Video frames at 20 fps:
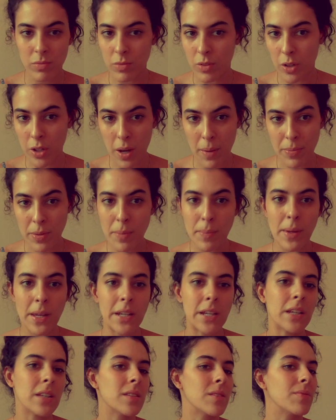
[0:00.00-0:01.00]
look up the
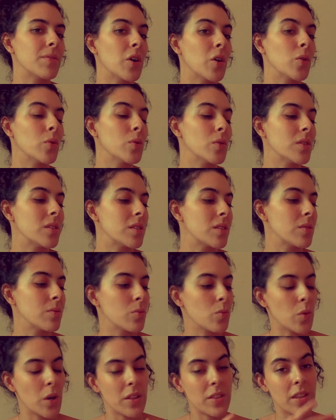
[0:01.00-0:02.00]
meanings of those
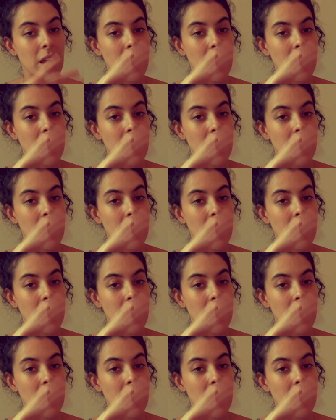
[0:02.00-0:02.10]
when